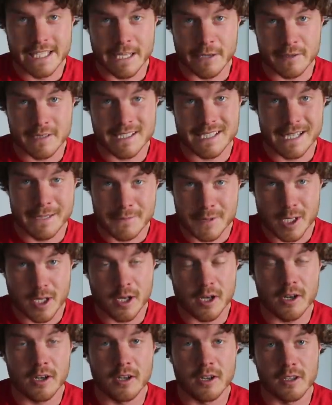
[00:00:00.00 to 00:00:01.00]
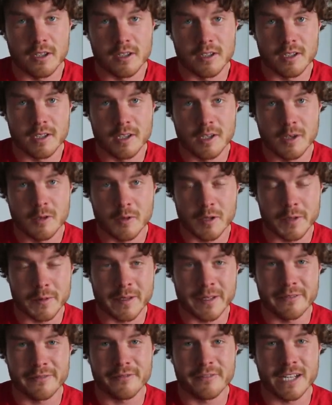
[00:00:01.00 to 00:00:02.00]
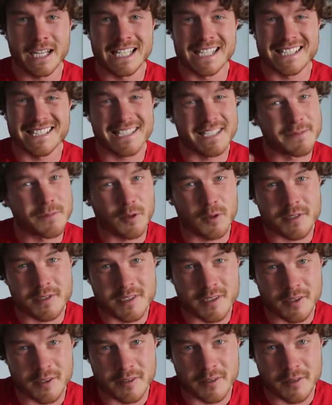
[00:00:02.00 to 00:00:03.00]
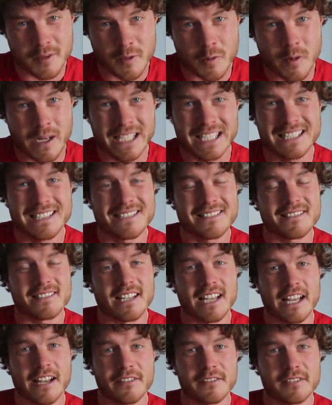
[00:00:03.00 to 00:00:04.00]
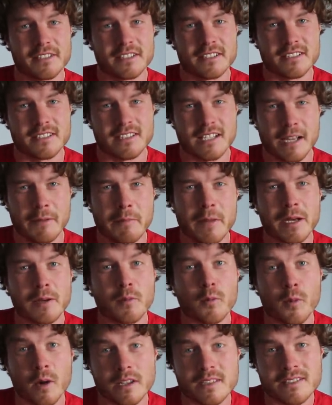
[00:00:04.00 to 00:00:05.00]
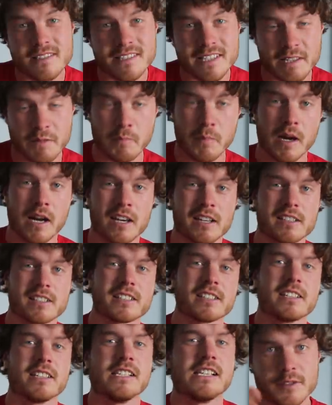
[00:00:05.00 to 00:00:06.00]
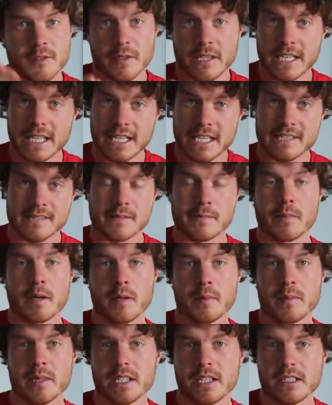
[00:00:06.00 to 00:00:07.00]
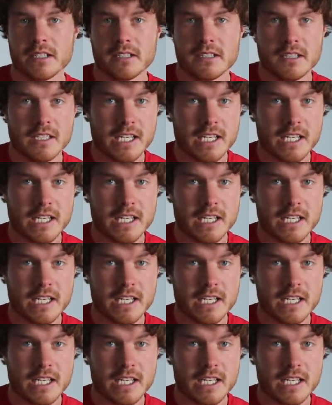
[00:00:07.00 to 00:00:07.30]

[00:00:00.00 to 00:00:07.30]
Now it's time to call one of my friends. He's more so an acquaintance. I met him once in a park. So he has a puppy.